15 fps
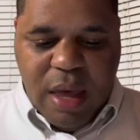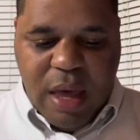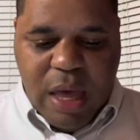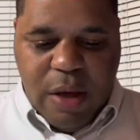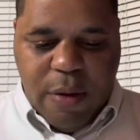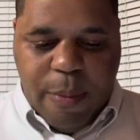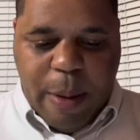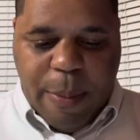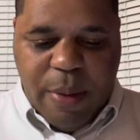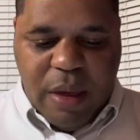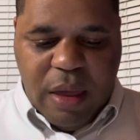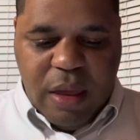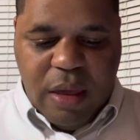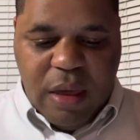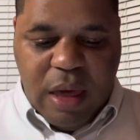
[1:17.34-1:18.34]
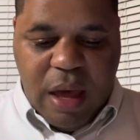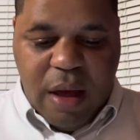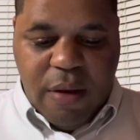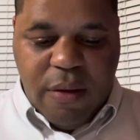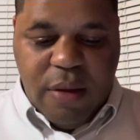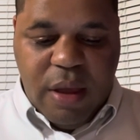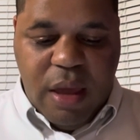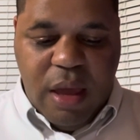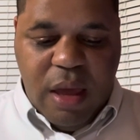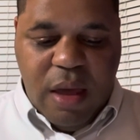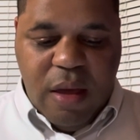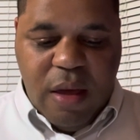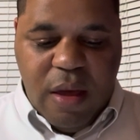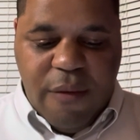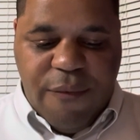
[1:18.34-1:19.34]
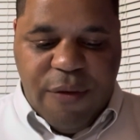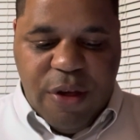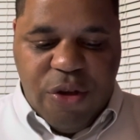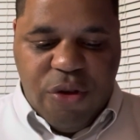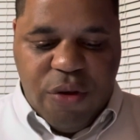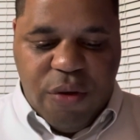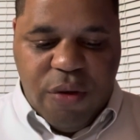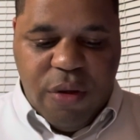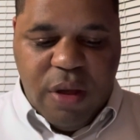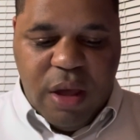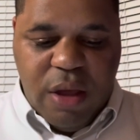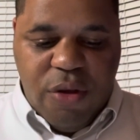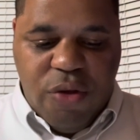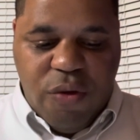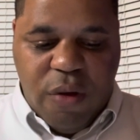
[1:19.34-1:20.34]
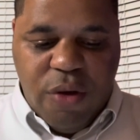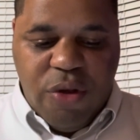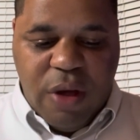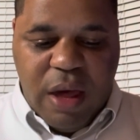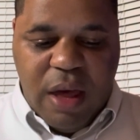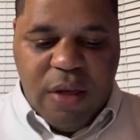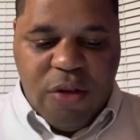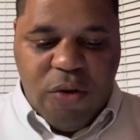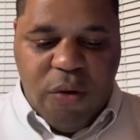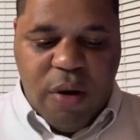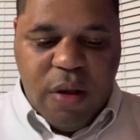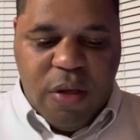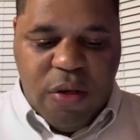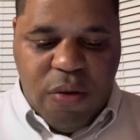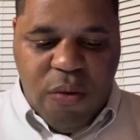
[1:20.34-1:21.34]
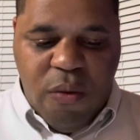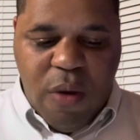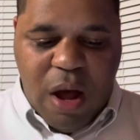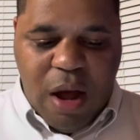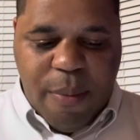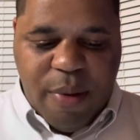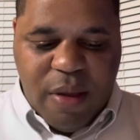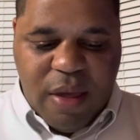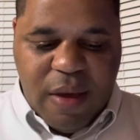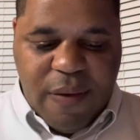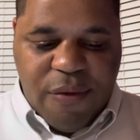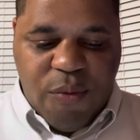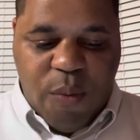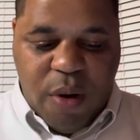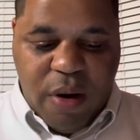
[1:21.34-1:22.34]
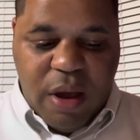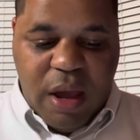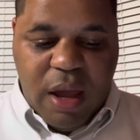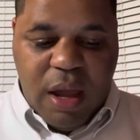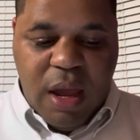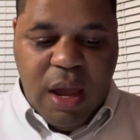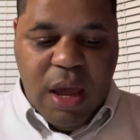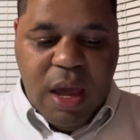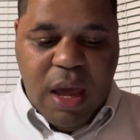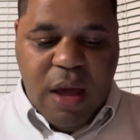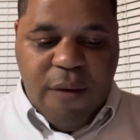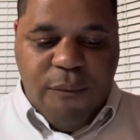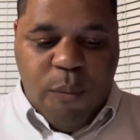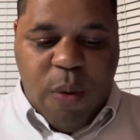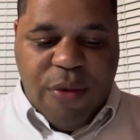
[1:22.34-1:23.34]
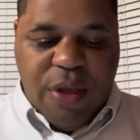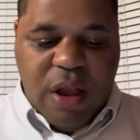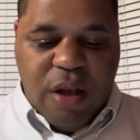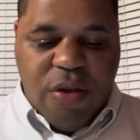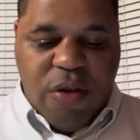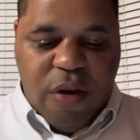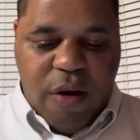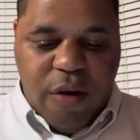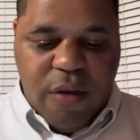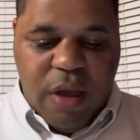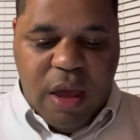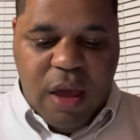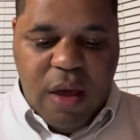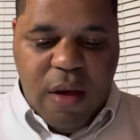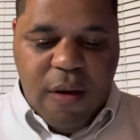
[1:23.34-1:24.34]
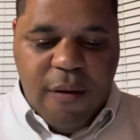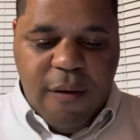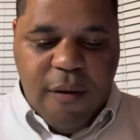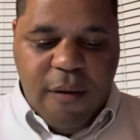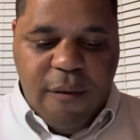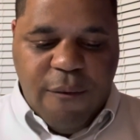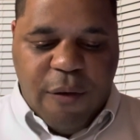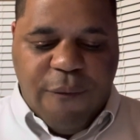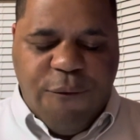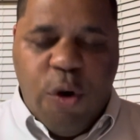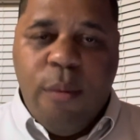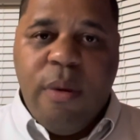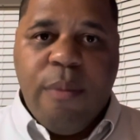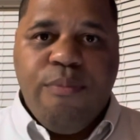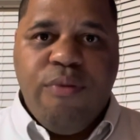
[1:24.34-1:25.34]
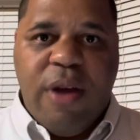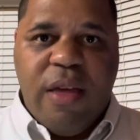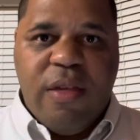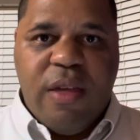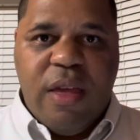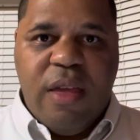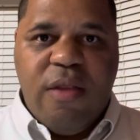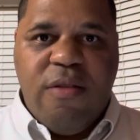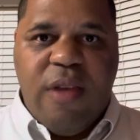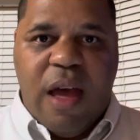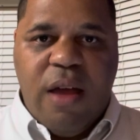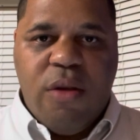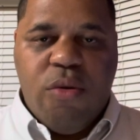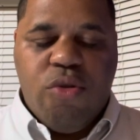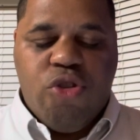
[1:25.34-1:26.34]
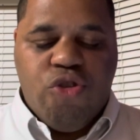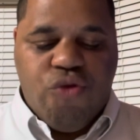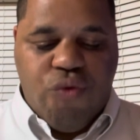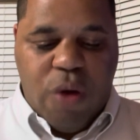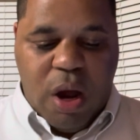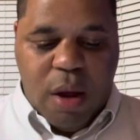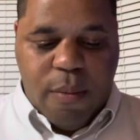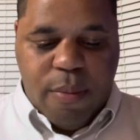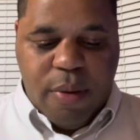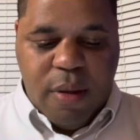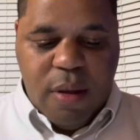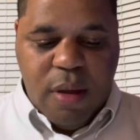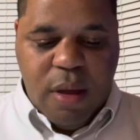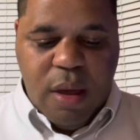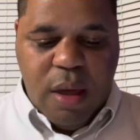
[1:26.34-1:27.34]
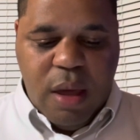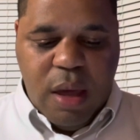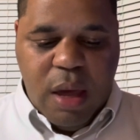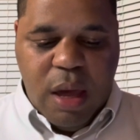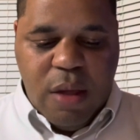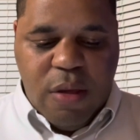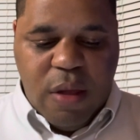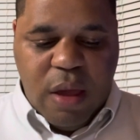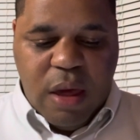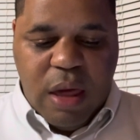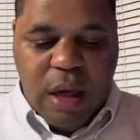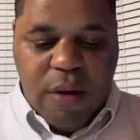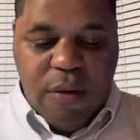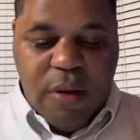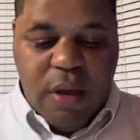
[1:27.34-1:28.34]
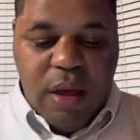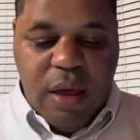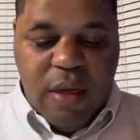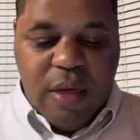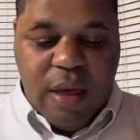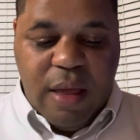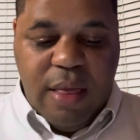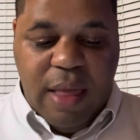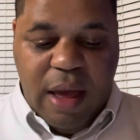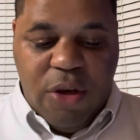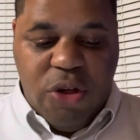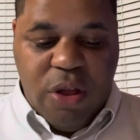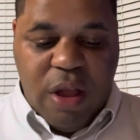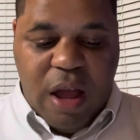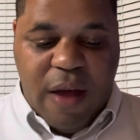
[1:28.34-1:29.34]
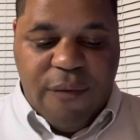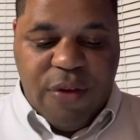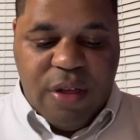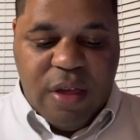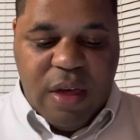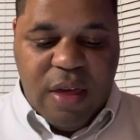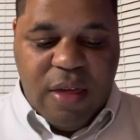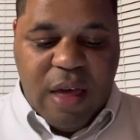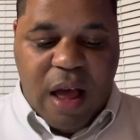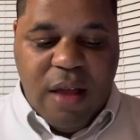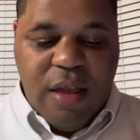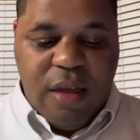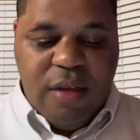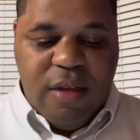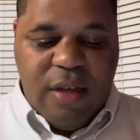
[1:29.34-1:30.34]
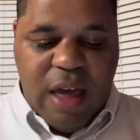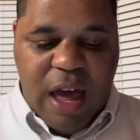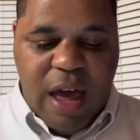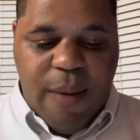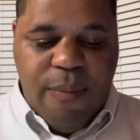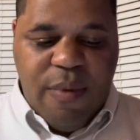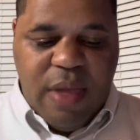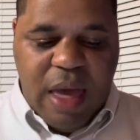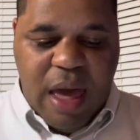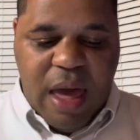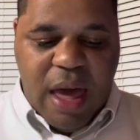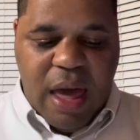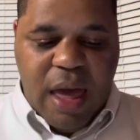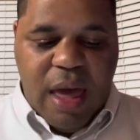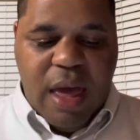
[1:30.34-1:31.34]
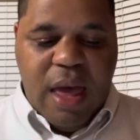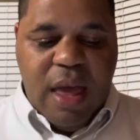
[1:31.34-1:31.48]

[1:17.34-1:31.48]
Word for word: A Republican county official in Georgia escorted two operatives working with an attorney for former President Donald Trump into the county's election offices on the same day,